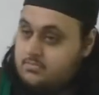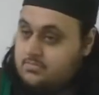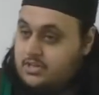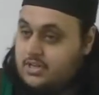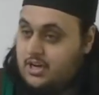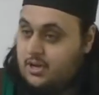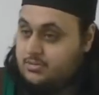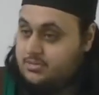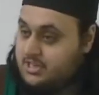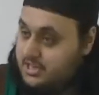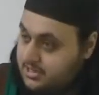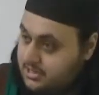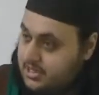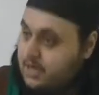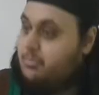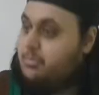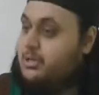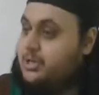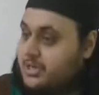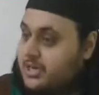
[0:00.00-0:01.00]
That I'm standing on
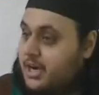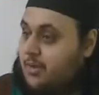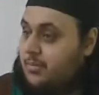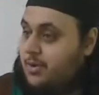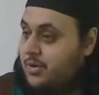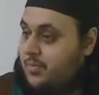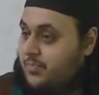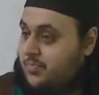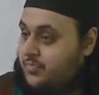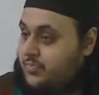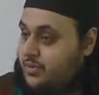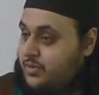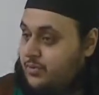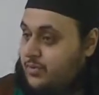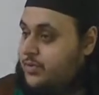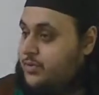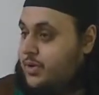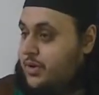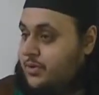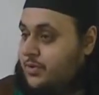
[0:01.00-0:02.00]
top of the Kaaba,
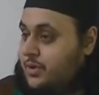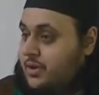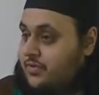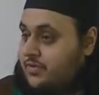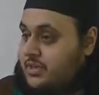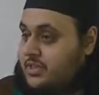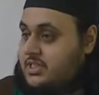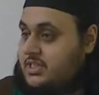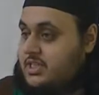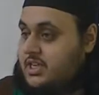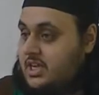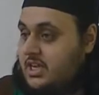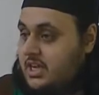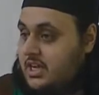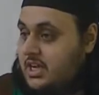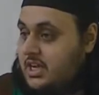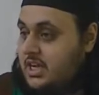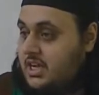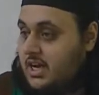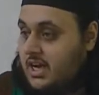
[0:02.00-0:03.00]
which way do I face?
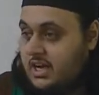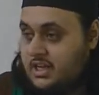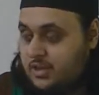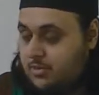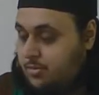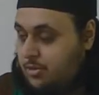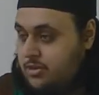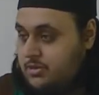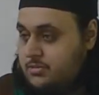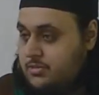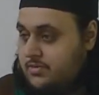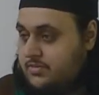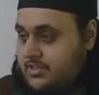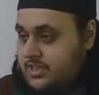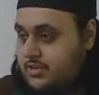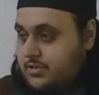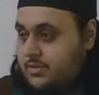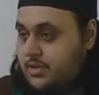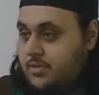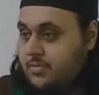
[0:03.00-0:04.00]
And the Prophet never
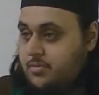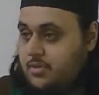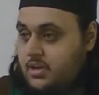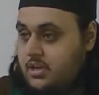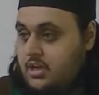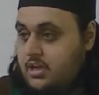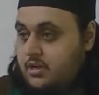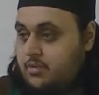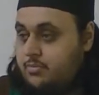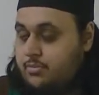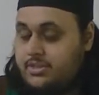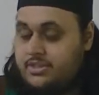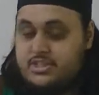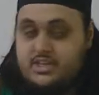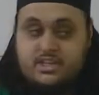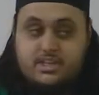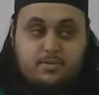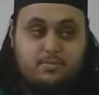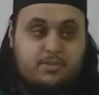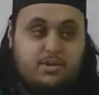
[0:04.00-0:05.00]
said to him, but
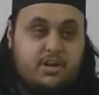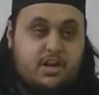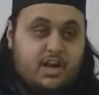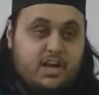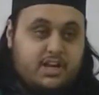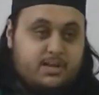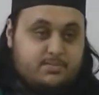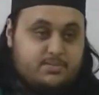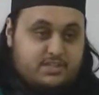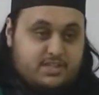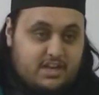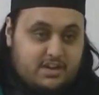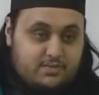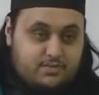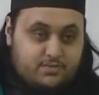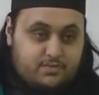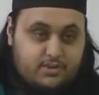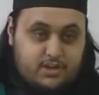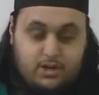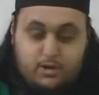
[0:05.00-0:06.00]
Sayyidina Bilal
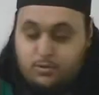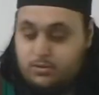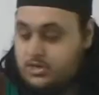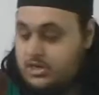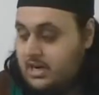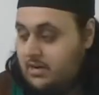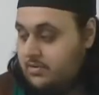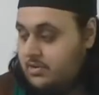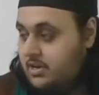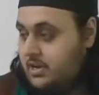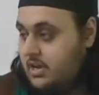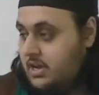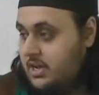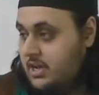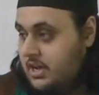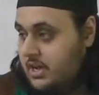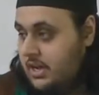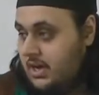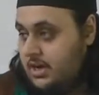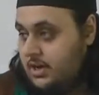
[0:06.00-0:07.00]
himself, he looked down,
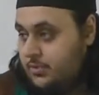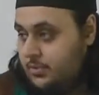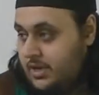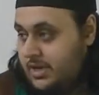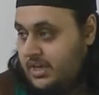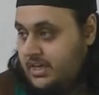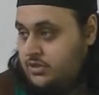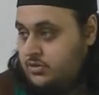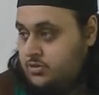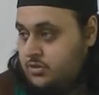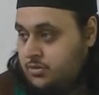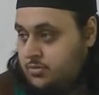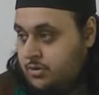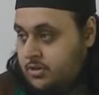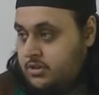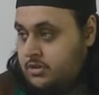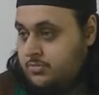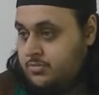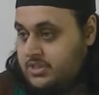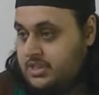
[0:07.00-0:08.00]
and where he saw the
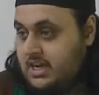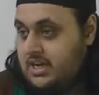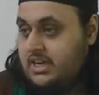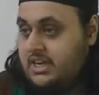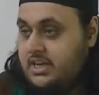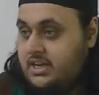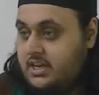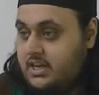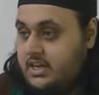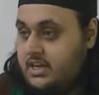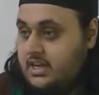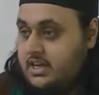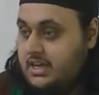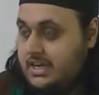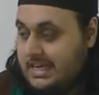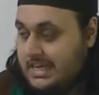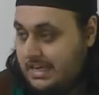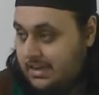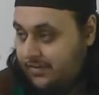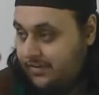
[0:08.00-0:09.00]
Prophet standing,
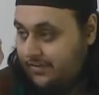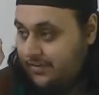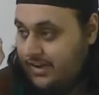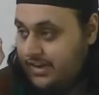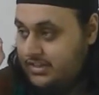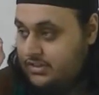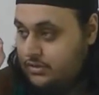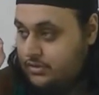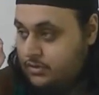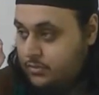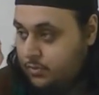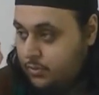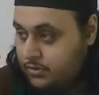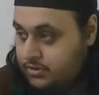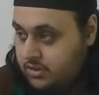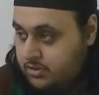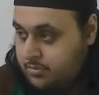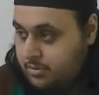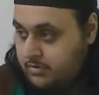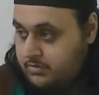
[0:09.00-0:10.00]
he faced
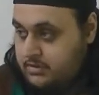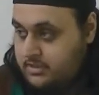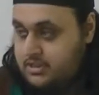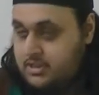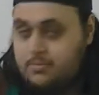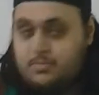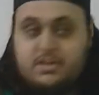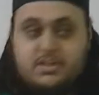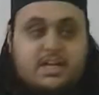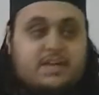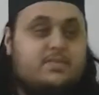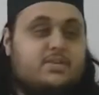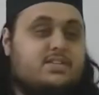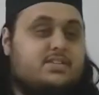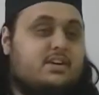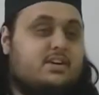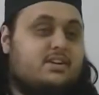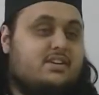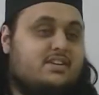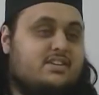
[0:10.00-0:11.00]
towards the Prophet and gave
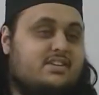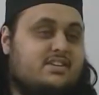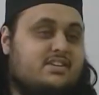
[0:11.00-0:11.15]
azan.